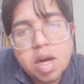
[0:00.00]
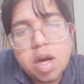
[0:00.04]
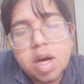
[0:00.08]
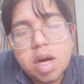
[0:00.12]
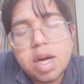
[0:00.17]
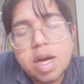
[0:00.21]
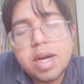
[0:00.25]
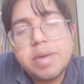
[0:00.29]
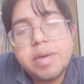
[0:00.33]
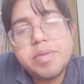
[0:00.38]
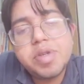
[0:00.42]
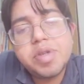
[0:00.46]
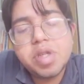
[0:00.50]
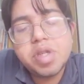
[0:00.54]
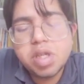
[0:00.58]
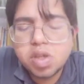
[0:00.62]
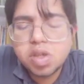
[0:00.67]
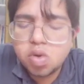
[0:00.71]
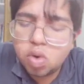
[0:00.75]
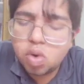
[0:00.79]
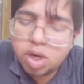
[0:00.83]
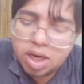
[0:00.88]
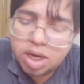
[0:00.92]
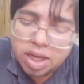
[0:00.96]
Contribution is
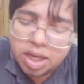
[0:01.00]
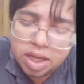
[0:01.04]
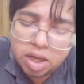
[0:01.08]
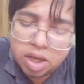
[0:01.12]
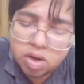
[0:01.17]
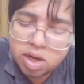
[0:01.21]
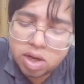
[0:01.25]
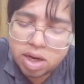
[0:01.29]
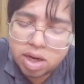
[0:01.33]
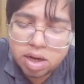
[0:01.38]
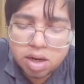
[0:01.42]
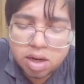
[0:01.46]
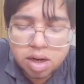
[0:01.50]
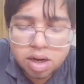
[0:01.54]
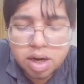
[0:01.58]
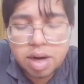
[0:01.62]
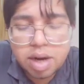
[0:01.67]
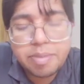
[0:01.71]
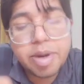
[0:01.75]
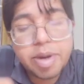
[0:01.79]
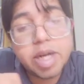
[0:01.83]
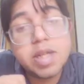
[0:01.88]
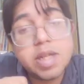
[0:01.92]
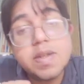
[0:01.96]
only, you can write
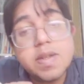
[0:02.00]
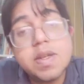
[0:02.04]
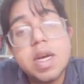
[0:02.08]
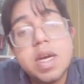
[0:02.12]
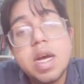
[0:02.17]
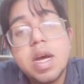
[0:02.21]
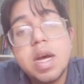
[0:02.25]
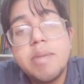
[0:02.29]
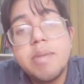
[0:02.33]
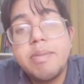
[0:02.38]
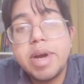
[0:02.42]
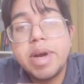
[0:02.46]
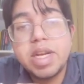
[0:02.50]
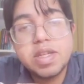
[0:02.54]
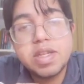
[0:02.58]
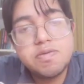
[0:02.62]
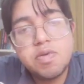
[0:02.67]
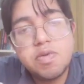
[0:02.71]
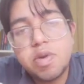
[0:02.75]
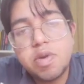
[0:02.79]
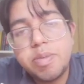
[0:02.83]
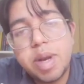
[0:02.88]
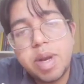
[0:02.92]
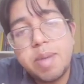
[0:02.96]
minus
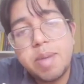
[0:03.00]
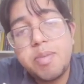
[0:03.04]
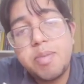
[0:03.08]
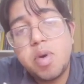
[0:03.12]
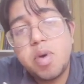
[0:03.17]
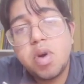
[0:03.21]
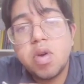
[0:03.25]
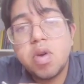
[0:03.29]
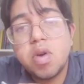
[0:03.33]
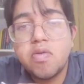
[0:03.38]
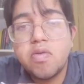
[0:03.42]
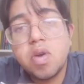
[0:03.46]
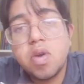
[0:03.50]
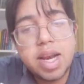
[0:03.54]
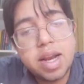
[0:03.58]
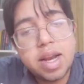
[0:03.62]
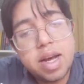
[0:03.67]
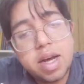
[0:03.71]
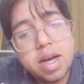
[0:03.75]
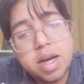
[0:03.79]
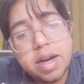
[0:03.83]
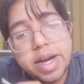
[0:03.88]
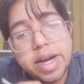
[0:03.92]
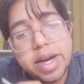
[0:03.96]
4 millivolt.
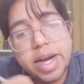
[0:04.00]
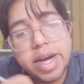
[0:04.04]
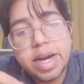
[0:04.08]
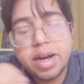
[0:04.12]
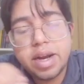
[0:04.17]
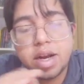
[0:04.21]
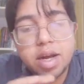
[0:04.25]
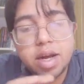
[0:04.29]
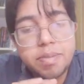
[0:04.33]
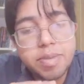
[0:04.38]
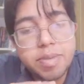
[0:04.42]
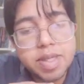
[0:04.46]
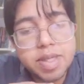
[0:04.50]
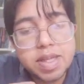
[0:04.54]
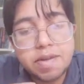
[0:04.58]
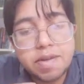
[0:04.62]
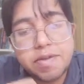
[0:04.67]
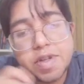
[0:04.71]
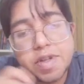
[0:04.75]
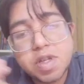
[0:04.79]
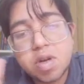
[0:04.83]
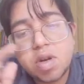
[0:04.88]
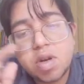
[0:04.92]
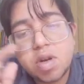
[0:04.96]
We'll read in our muscle
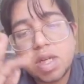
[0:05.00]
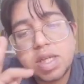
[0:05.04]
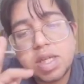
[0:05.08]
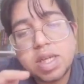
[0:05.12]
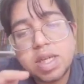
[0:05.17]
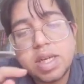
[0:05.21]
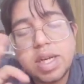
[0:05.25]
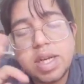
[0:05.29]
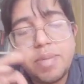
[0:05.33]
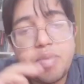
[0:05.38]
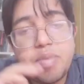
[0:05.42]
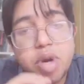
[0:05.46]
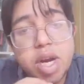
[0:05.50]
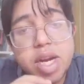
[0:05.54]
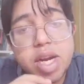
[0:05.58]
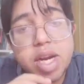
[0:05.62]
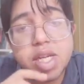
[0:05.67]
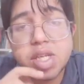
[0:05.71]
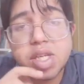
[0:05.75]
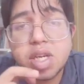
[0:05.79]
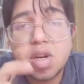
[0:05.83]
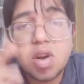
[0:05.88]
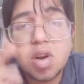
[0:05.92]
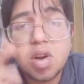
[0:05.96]
physiology,
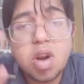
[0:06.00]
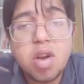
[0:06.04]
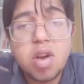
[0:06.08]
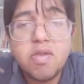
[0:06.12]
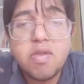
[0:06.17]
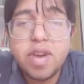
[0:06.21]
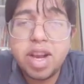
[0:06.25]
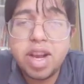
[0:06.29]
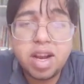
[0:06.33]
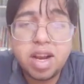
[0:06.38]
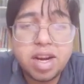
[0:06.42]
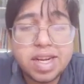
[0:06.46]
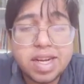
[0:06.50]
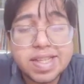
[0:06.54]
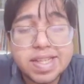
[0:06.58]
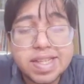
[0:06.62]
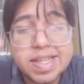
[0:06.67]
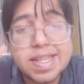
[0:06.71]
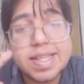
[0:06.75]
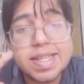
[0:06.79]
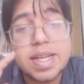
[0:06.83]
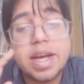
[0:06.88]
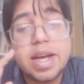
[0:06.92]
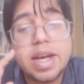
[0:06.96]
depolarization, all. We'll discuss
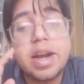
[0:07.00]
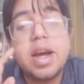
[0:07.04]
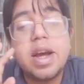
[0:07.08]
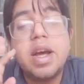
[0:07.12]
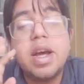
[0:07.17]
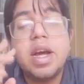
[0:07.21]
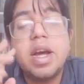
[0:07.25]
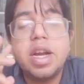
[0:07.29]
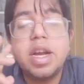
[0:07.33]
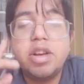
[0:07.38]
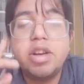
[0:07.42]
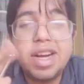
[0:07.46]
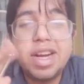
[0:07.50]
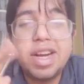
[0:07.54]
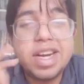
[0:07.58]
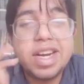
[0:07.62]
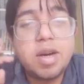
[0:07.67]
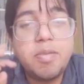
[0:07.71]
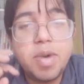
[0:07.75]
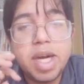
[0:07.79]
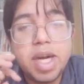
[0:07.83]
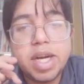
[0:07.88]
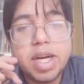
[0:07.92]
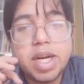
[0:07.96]
that. We'll get
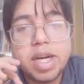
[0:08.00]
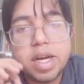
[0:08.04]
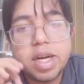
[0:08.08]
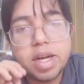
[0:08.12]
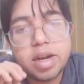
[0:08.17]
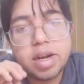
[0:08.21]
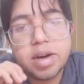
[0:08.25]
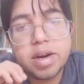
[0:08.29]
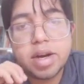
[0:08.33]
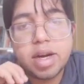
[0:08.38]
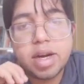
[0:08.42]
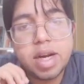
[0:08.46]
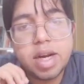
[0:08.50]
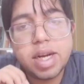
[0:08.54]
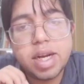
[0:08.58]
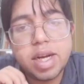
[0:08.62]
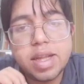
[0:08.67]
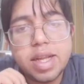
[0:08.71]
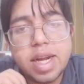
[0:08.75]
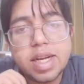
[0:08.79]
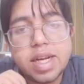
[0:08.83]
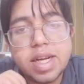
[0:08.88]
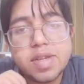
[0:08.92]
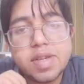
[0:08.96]
complicated here. Right?
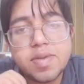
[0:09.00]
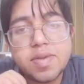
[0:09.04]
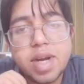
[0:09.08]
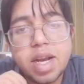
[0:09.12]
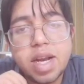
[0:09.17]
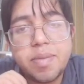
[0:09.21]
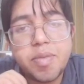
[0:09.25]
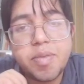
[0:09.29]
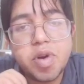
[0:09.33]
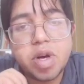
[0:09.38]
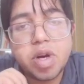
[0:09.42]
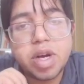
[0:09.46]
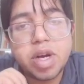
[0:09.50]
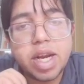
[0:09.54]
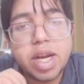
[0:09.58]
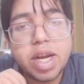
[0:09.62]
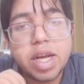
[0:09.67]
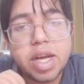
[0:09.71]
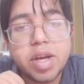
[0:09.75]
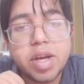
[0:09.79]
That's why I'm not telling you.